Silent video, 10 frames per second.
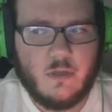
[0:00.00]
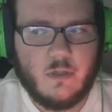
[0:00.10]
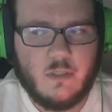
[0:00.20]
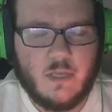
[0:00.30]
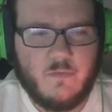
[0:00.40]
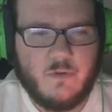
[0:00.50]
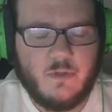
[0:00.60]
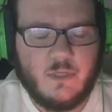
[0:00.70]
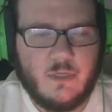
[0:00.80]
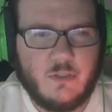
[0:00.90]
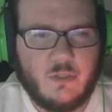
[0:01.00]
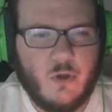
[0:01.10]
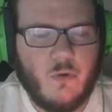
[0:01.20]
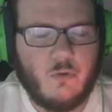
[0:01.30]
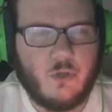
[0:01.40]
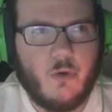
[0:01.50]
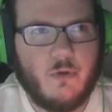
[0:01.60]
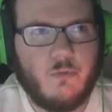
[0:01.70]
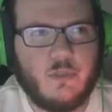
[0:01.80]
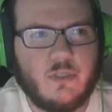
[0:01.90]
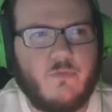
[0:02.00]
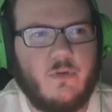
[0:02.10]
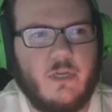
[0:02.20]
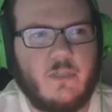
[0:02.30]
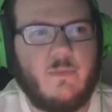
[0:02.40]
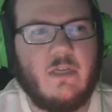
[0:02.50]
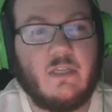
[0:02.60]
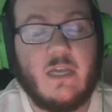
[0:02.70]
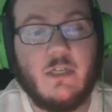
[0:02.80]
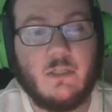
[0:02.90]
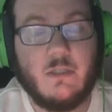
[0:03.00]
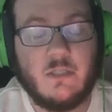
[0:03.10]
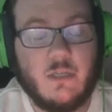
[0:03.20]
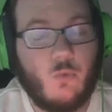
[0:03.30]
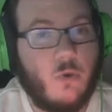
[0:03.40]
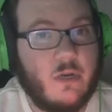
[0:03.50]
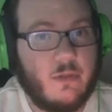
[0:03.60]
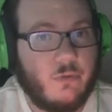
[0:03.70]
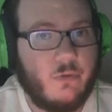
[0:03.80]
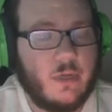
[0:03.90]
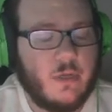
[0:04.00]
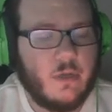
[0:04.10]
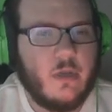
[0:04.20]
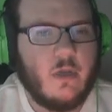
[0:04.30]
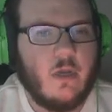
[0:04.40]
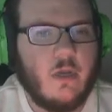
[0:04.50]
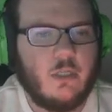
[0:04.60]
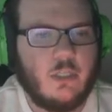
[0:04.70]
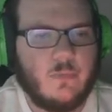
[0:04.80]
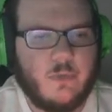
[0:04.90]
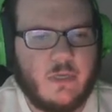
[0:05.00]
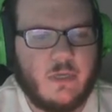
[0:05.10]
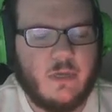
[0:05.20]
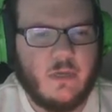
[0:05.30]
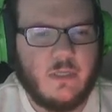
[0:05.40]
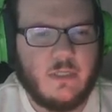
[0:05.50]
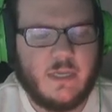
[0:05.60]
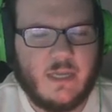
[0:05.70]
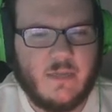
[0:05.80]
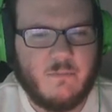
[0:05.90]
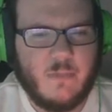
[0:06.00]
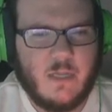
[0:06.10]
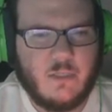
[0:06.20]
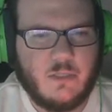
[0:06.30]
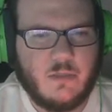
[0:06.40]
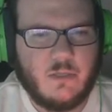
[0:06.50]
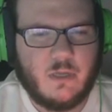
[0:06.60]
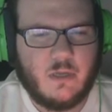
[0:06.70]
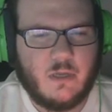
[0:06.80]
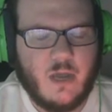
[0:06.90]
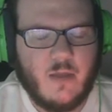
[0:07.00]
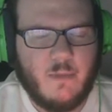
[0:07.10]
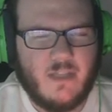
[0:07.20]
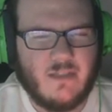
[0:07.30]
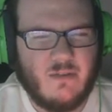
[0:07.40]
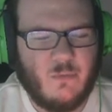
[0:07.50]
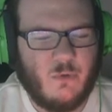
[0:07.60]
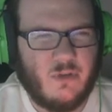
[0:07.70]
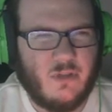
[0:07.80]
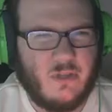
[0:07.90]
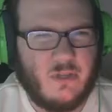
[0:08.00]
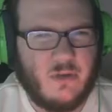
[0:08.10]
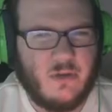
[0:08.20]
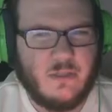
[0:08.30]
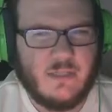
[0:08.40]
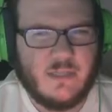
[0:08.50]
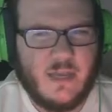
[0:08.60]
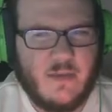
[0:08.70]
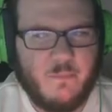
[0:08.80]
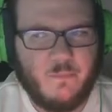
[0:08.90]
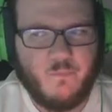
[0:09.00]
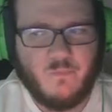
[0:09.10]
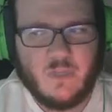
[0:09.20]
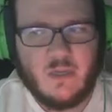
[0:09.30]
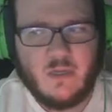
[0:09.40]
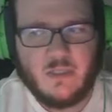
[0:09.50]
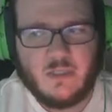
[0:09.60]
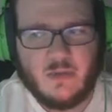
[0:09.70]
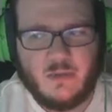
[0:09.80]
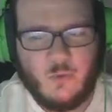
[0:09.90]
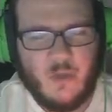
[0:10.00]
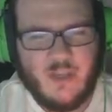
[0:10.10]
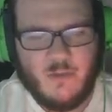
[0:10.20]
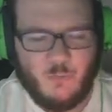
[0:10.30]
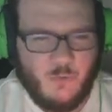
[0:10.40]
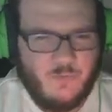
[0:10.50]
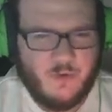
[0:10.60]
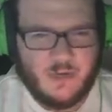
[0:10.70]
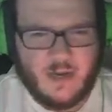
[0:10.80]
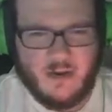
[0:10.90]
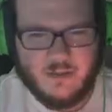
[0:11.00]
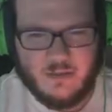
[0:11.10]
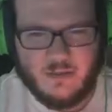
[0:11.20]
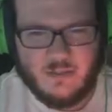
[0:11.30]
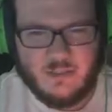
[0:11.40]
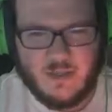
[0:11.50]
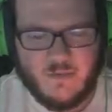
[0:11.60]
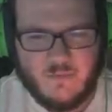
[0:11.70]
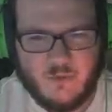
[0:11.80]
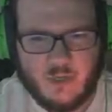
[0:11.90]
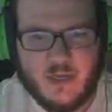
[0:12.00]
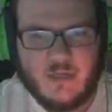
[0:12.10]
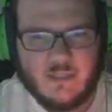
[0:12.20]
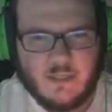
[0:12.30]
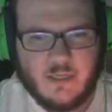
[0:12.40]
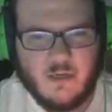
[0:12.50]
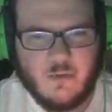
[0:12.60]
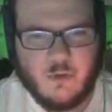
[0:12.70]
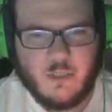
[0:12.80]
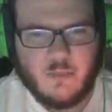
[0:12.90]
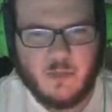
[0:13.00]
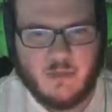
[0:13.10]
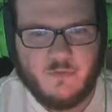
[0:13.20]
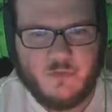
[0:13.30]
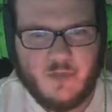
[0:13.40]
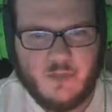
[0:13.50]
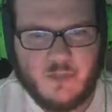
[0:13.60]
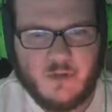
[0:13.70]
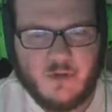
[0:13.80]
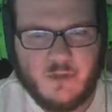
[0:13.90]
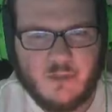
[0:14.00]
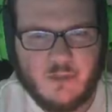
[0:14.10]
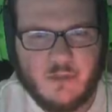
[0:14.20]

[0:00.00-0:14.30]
definitely don't go in with different expectations than one and three, just because, like I mentioned, the combat's a little more clunkier in this game. So the way you move your character and stuff, you can kind of see here. Watch, I'm about to fight these guards.